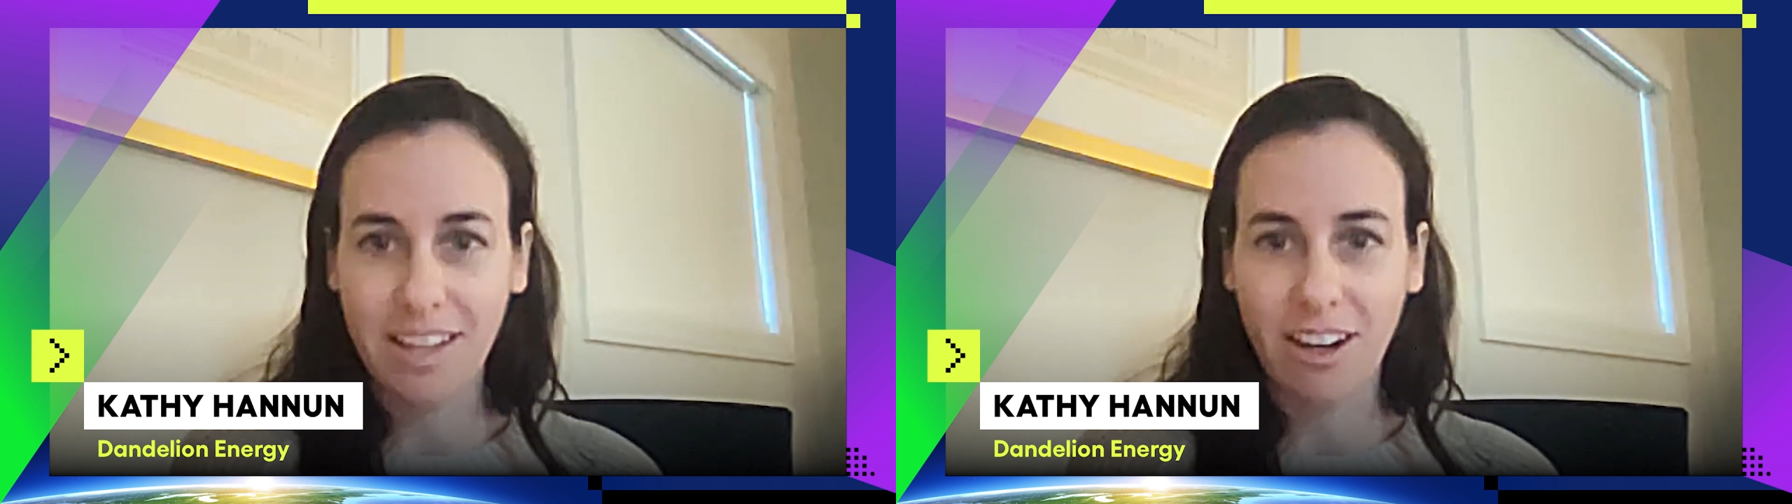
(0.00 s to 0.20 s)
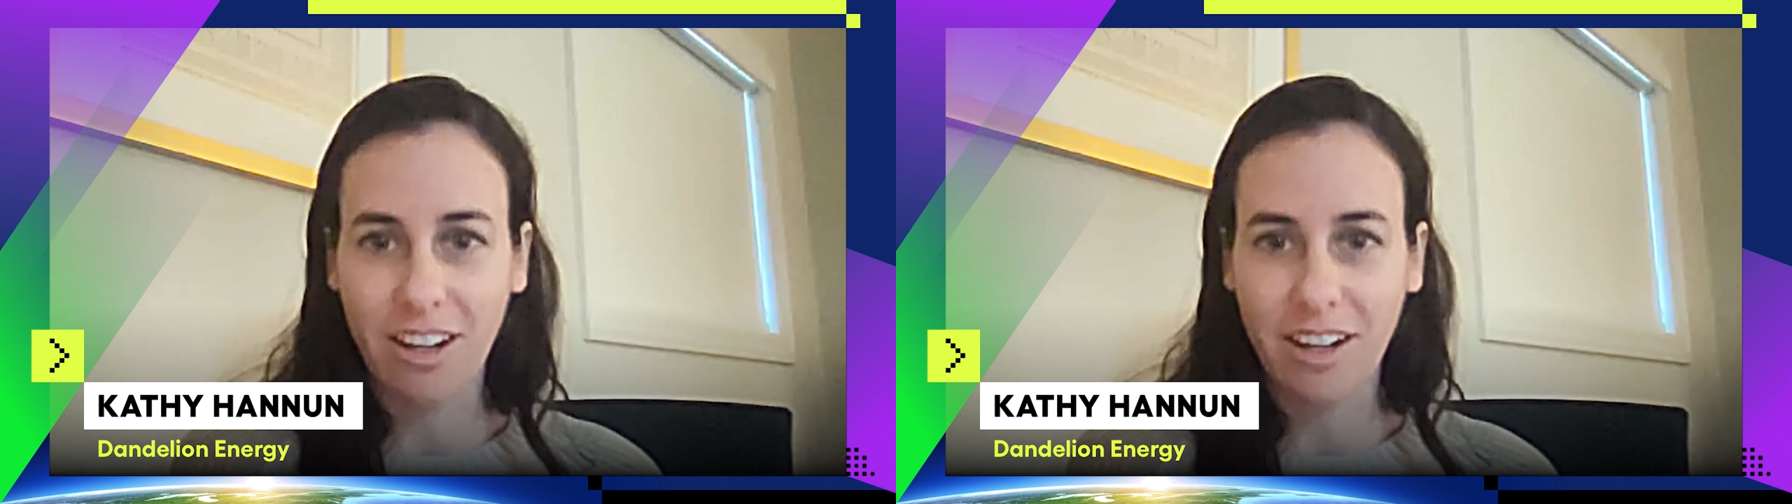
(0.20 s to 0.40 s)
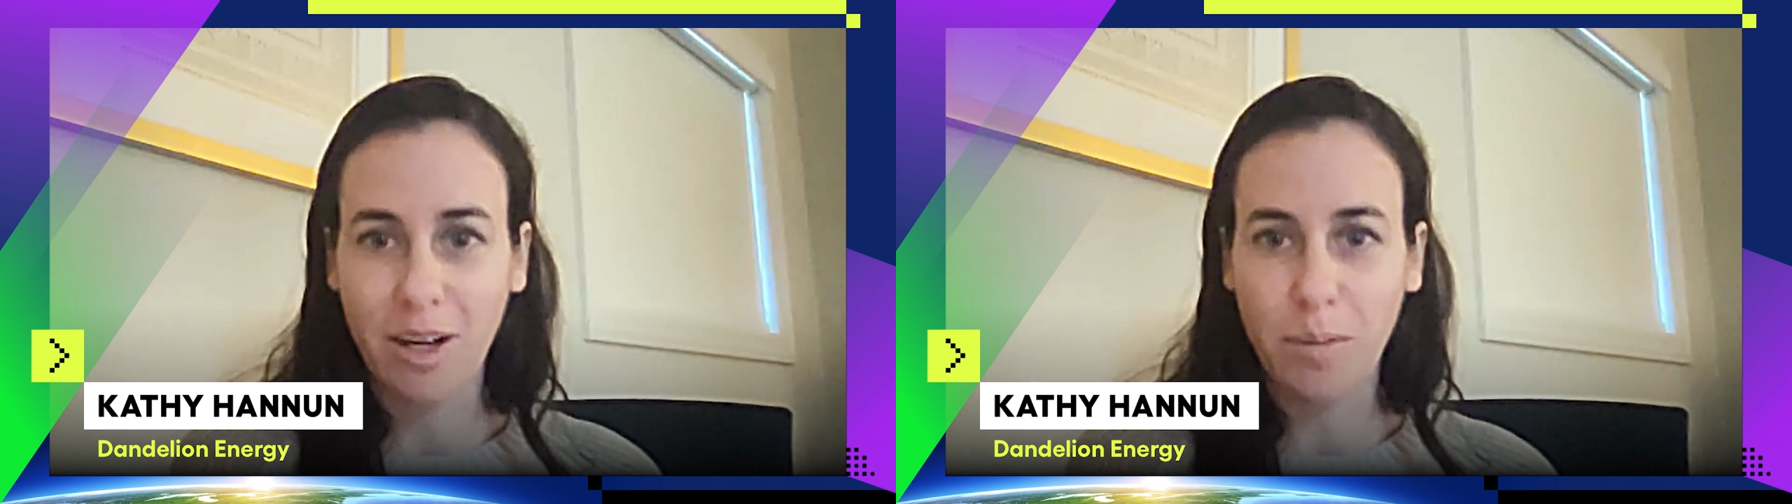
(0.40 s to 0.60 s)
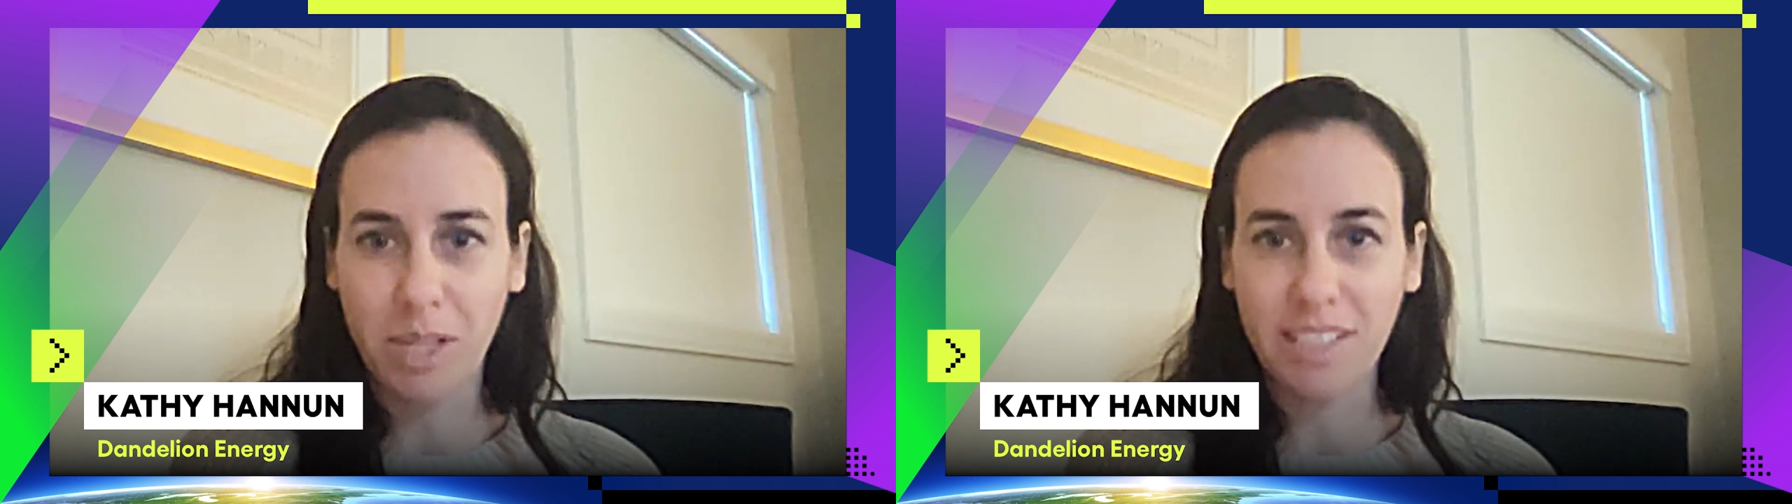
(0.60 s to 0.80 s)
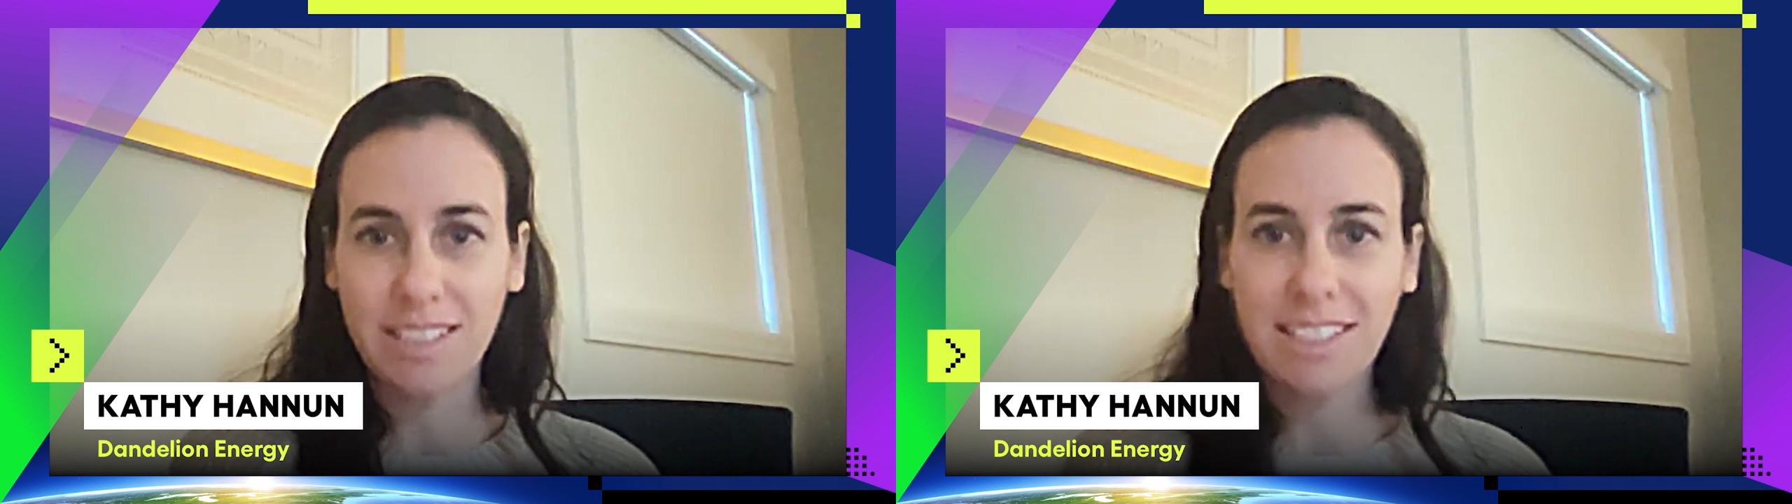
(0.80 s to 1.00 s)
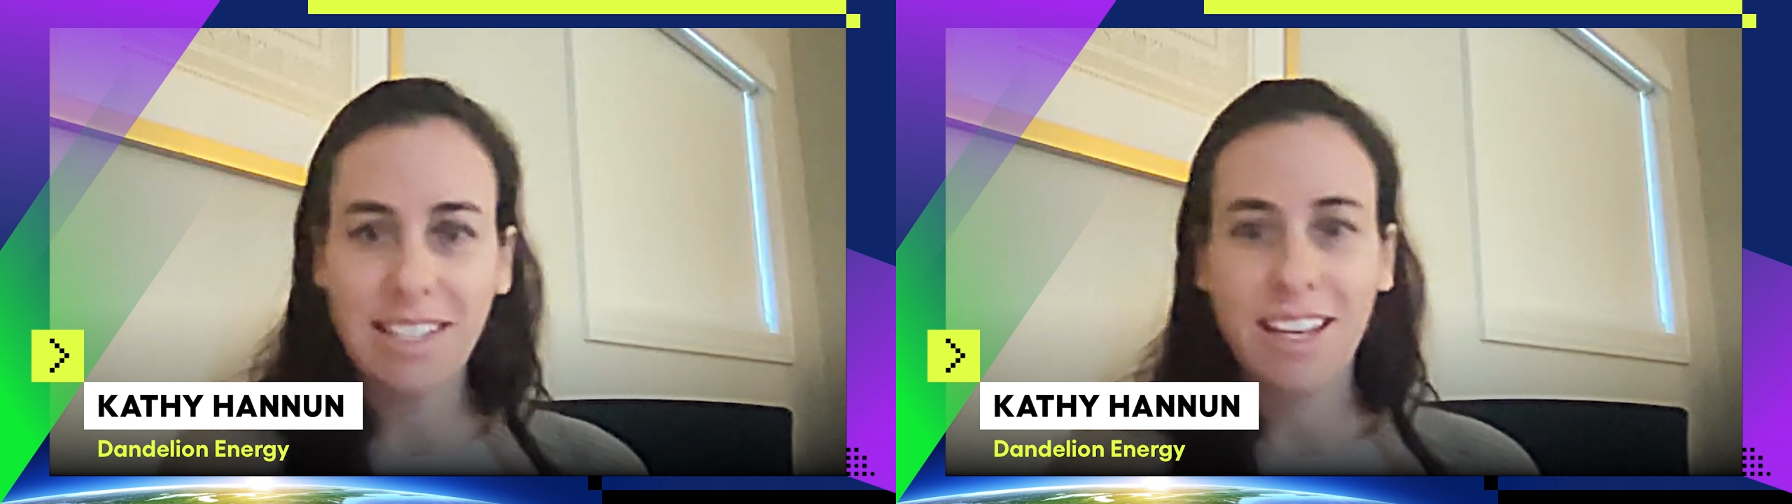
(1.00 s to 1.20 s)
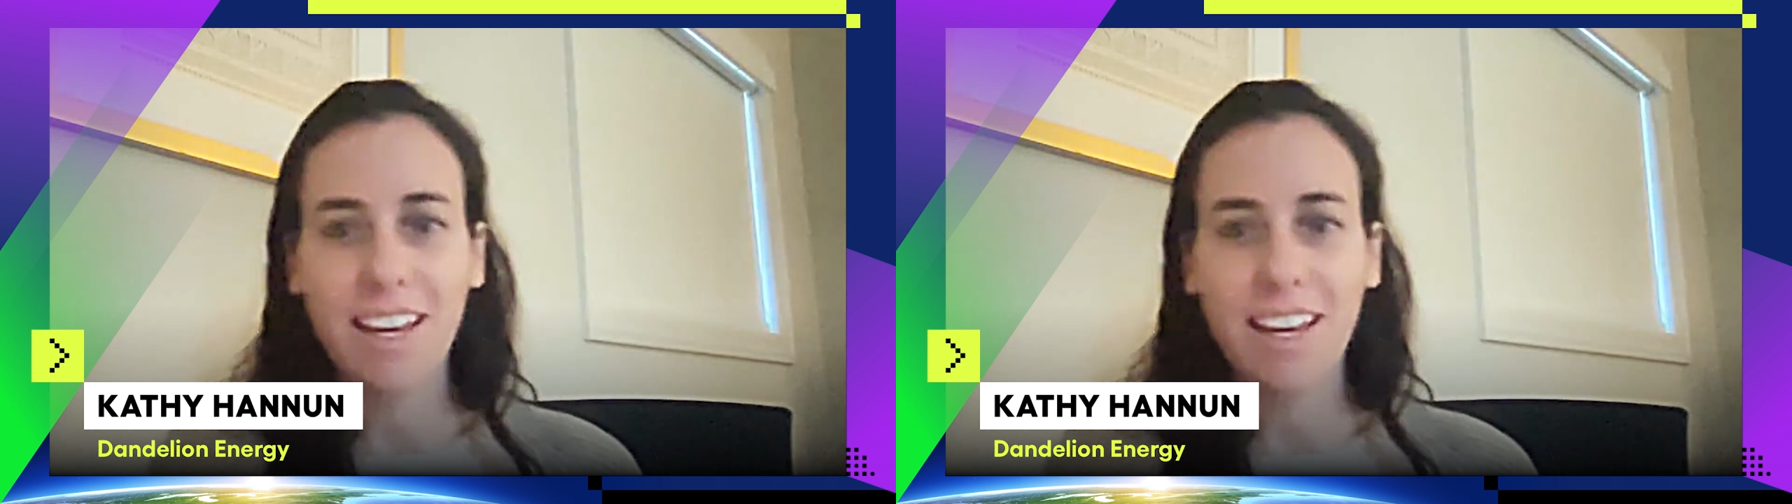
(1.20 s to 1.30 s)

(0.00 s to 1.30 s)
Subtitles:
that already are built,